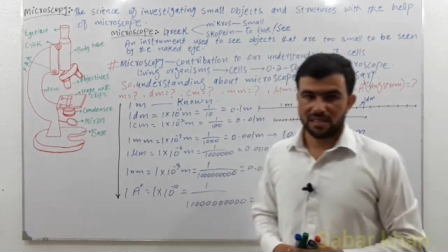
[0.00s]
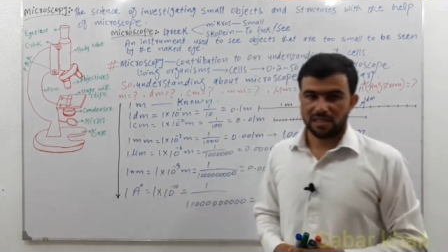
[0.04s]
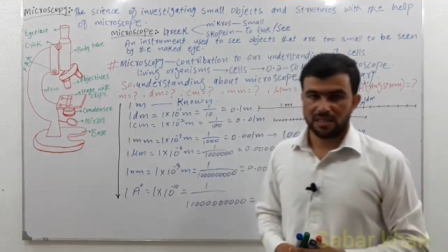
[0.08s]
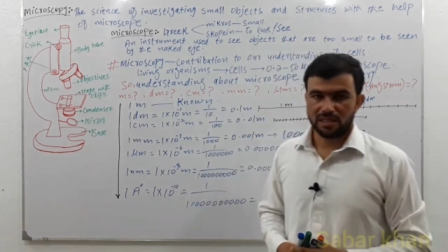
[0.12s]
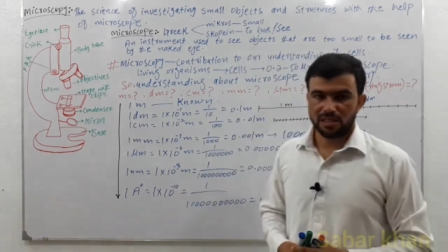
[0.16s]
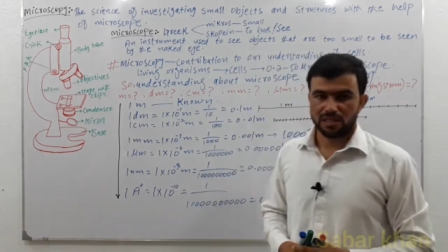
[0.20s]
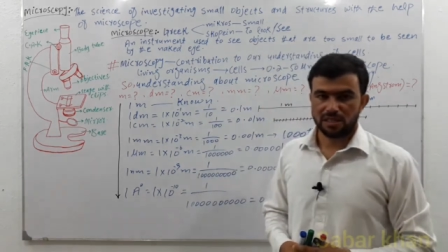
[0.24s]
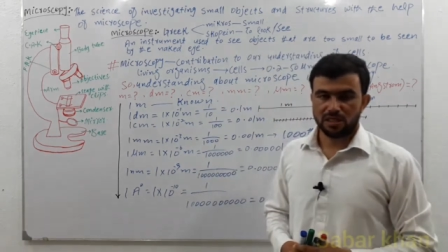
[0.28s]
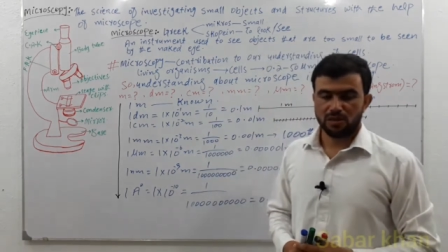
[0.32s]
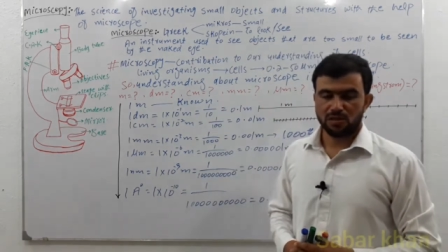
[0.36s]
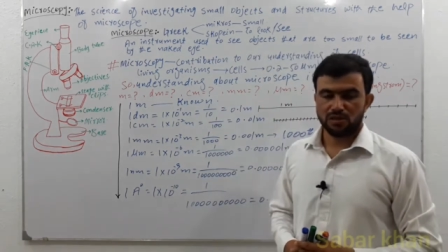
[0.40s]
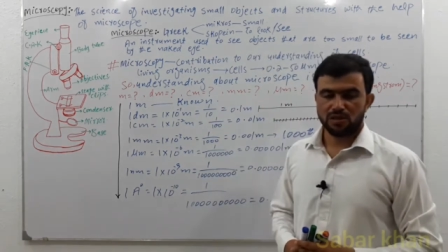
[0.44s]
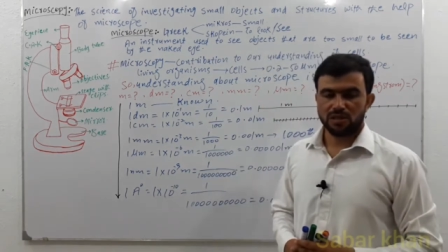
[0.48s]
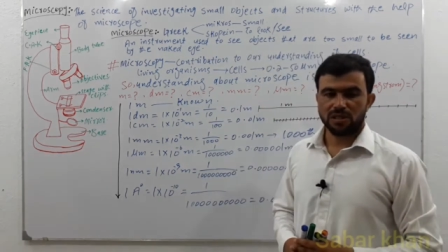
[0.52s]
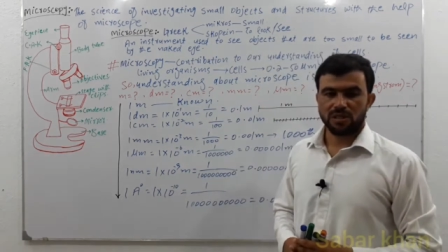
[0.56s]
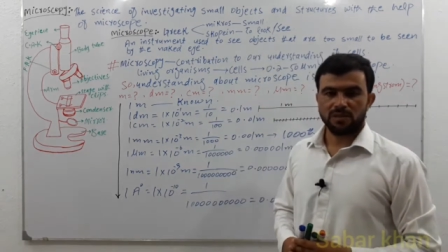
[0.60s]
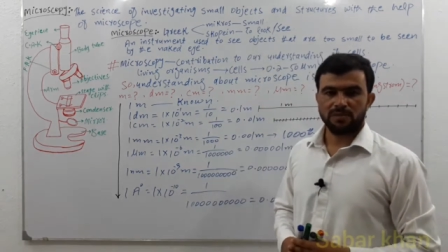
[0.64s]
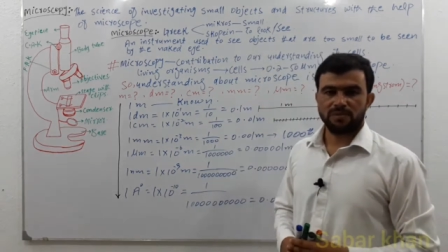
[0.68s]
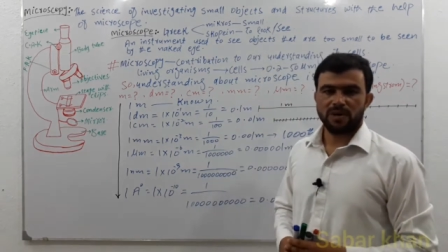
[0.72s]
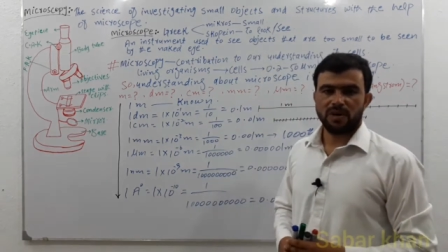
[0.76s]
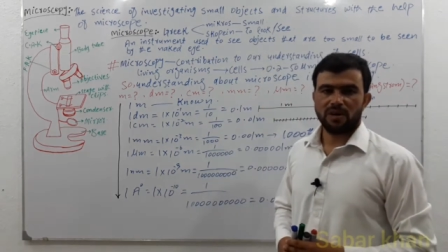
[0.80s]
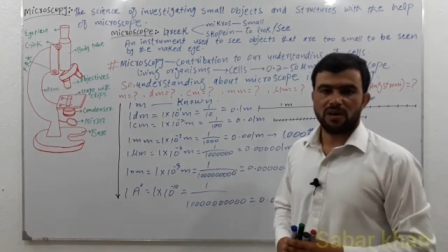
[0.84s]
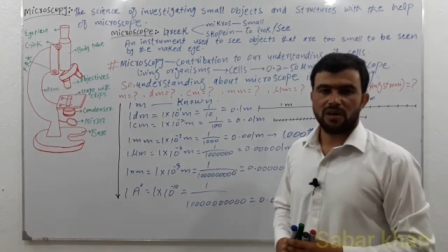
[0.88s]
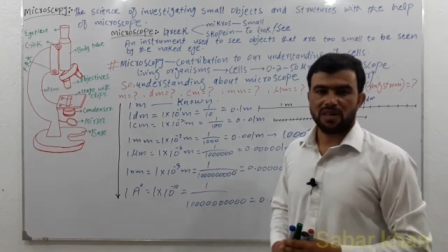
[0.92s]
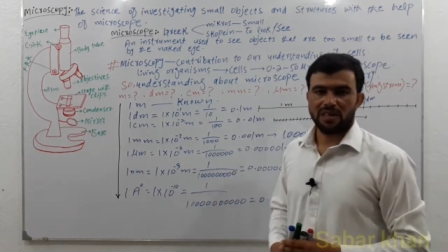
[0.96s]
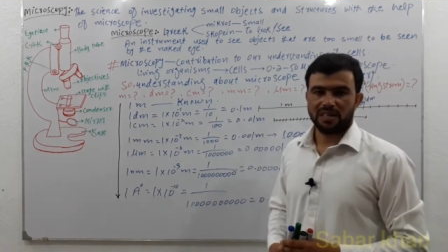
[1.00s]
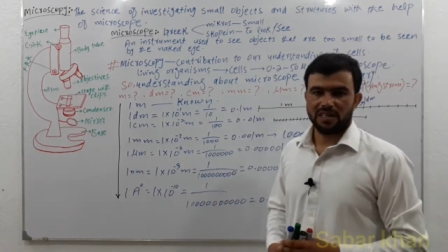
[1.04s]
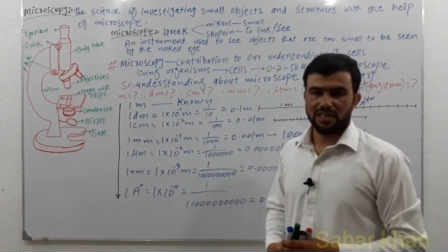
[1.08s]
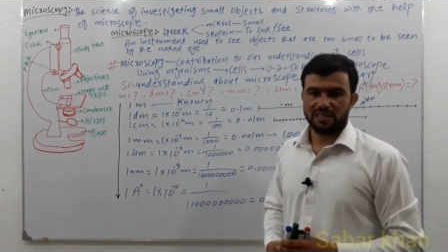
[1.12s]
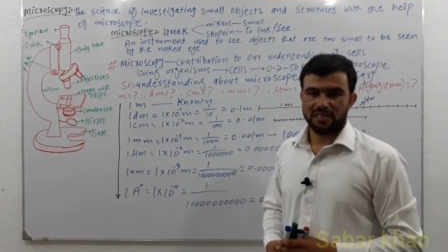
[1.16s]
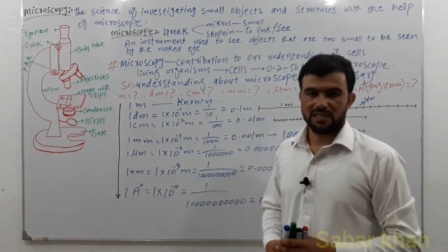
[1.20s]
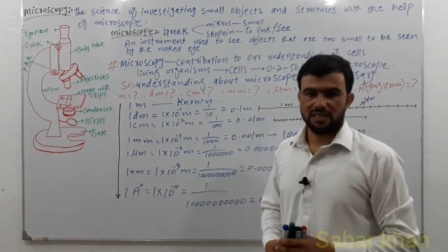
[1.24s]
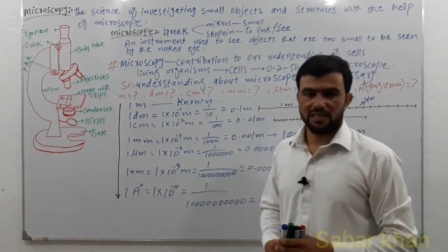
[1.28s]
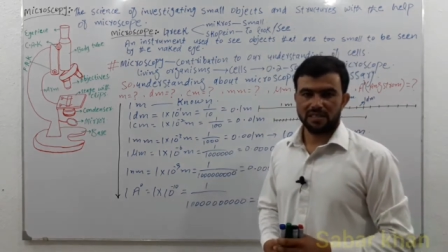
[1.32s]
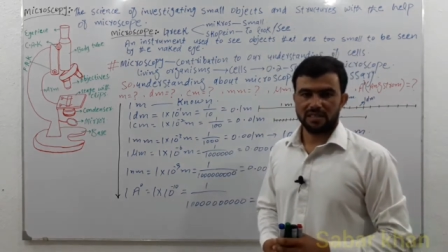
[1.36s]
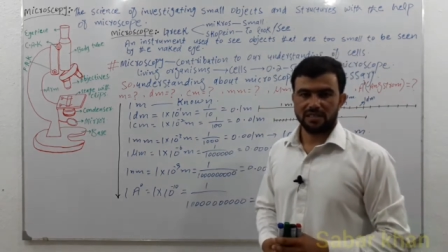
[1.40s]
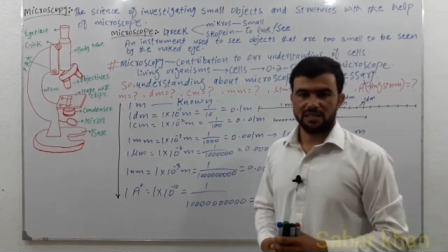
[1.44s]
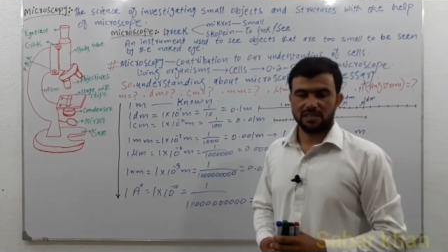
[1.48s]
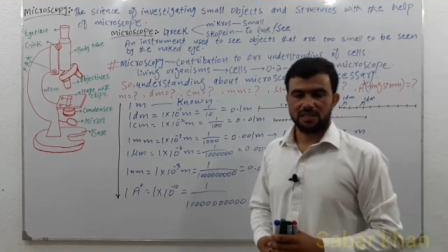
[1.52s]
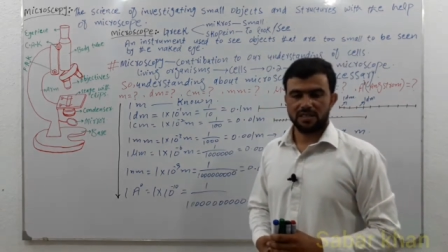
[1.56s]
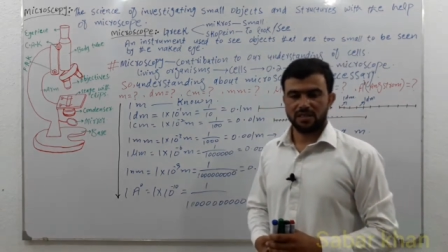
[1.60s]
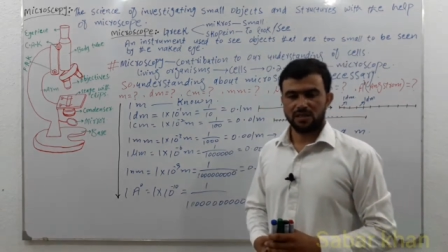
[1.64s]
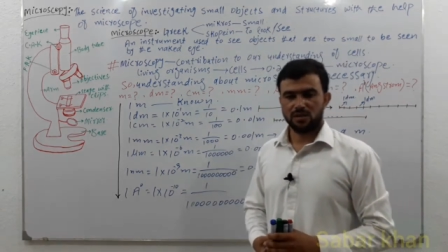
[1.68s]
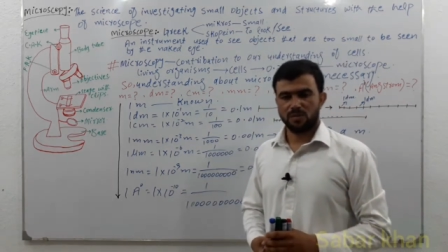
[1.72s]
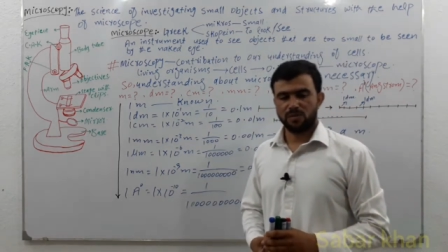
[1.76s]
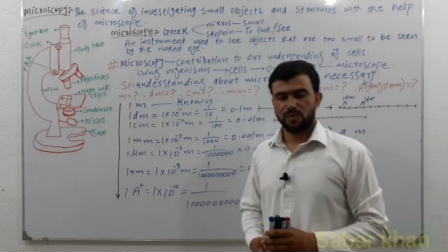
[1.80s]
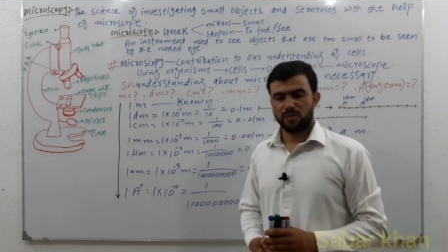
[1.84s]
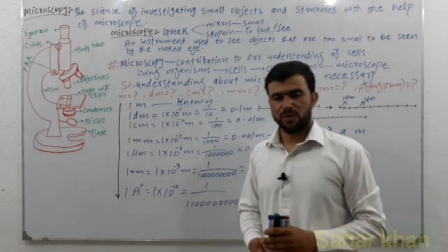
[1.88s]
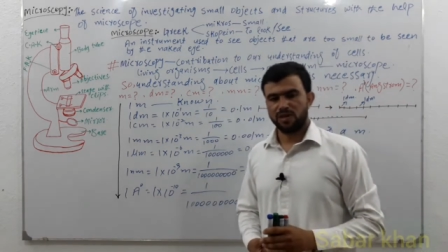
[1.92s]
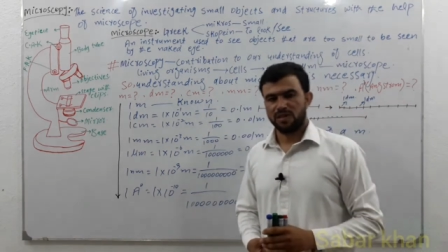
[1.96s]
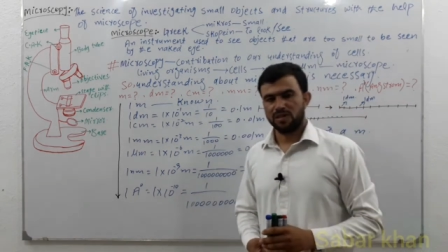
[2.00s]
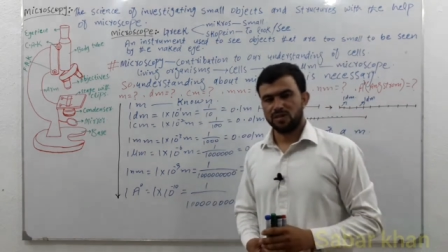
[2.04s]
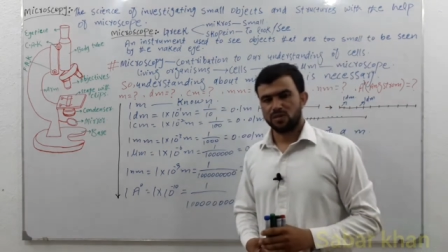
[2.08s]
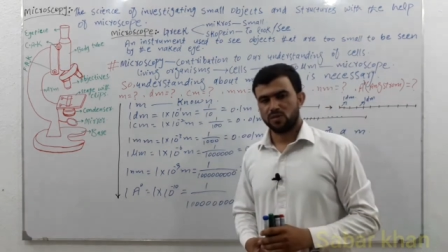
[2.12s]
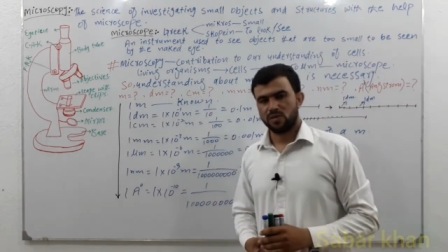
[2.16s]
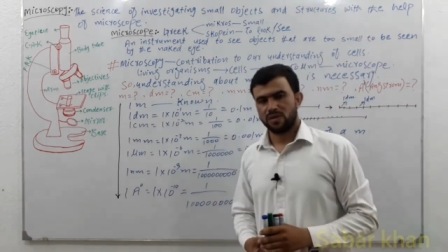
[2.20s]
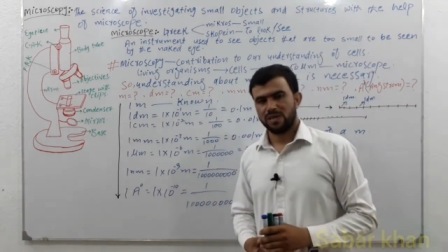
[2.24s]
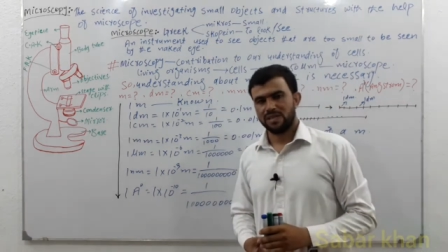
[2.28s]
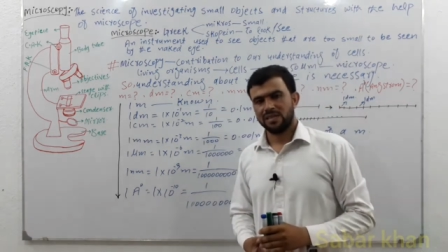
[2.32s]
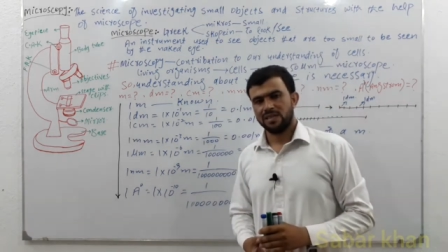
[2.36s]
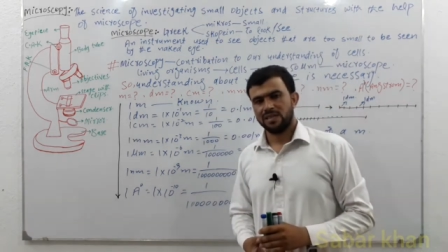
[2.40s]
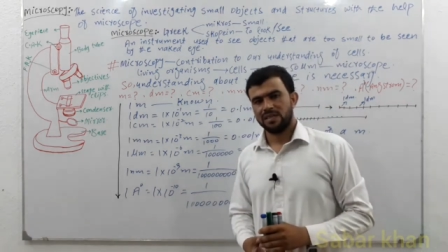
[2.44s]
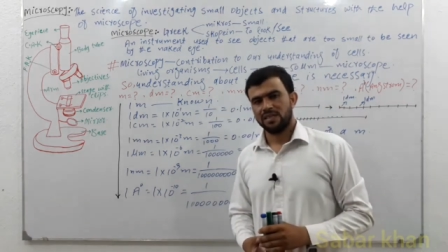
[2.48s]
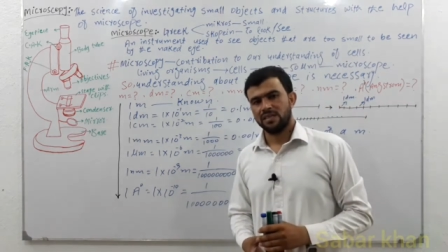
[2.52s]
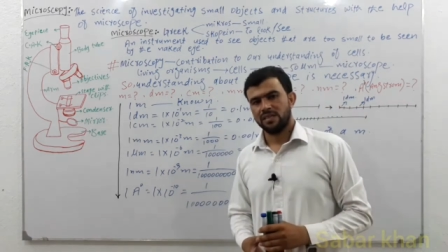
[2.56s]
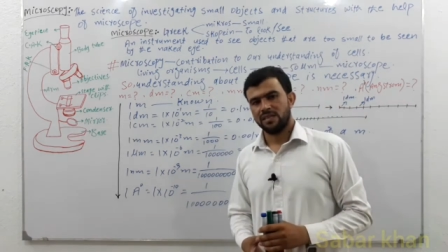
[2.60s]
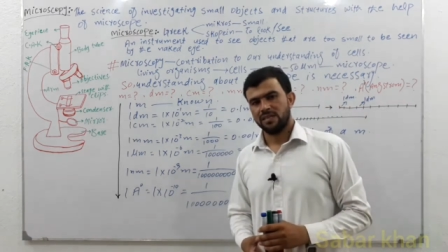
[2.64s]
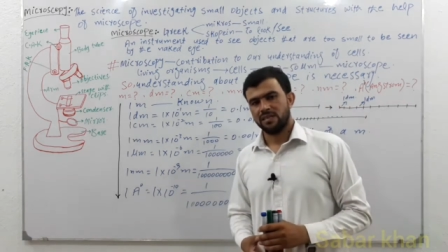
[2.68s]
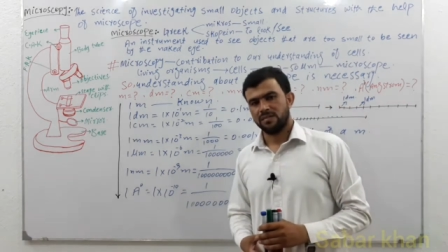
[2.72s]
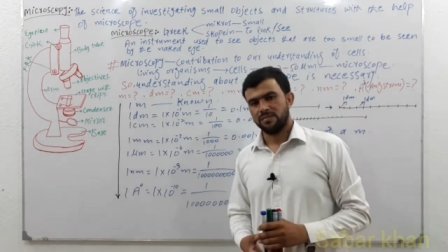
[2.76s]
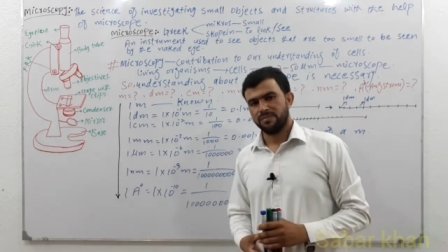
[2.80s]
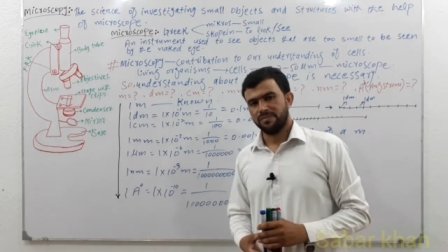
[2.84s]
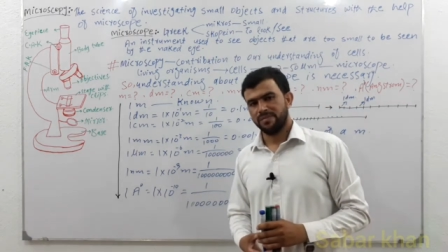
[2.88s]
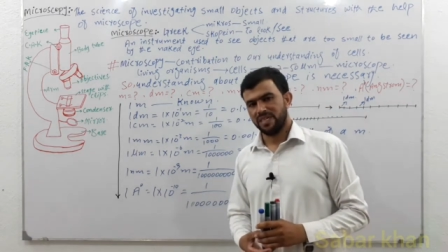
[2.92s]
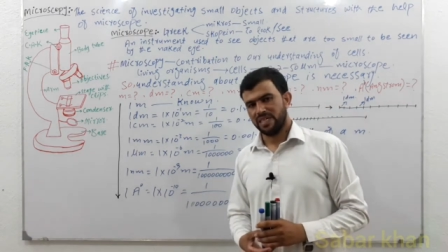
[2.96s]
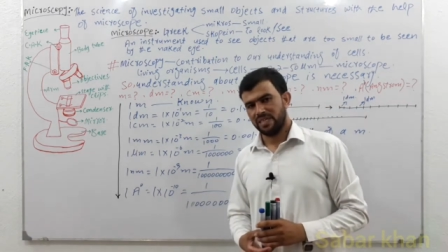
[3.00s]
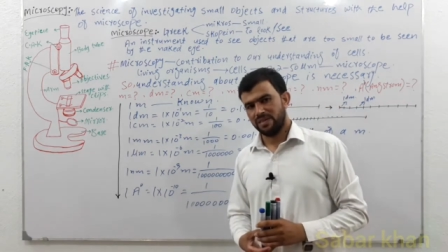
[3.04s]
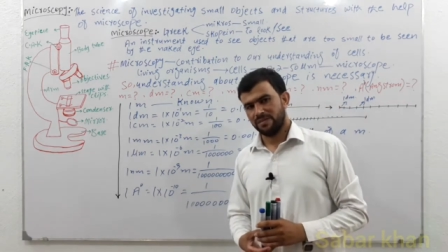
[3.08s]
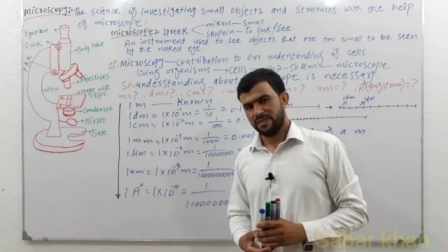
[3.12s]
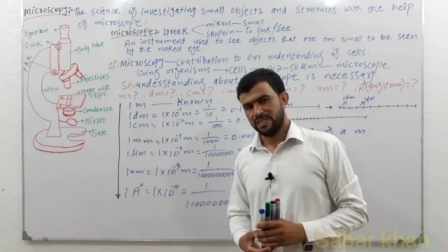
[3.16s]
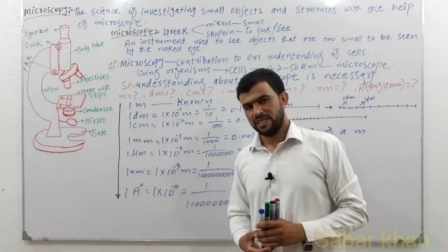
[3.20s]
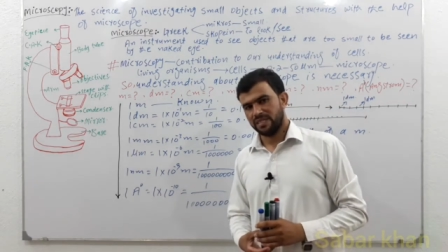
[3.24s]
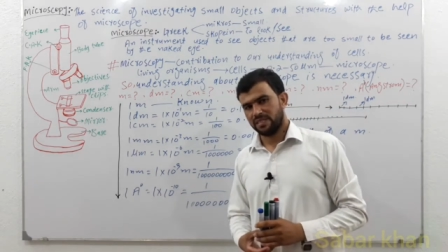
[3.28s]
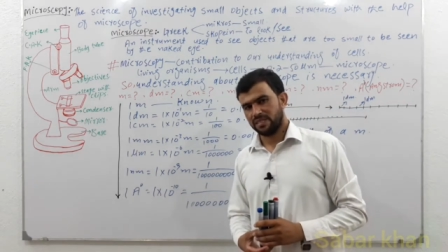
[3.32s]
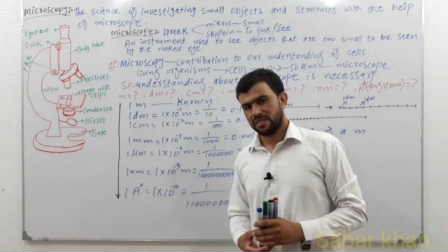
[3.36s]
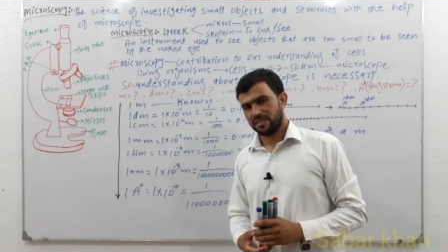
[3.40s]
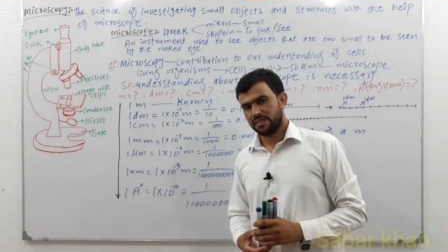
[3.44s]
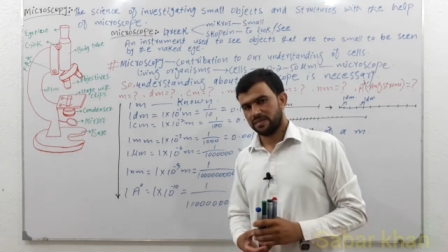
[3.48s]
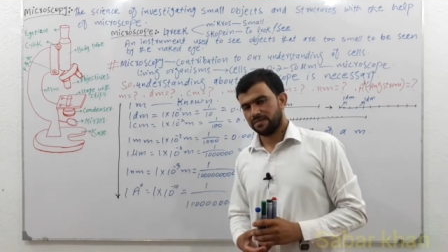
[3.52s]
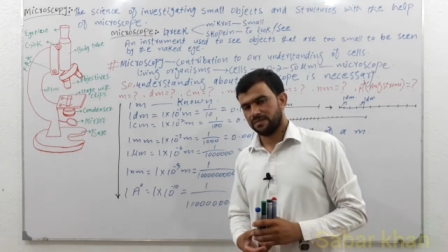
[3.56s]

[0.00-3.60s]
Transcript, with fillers: resolution power is 0.1 millimeter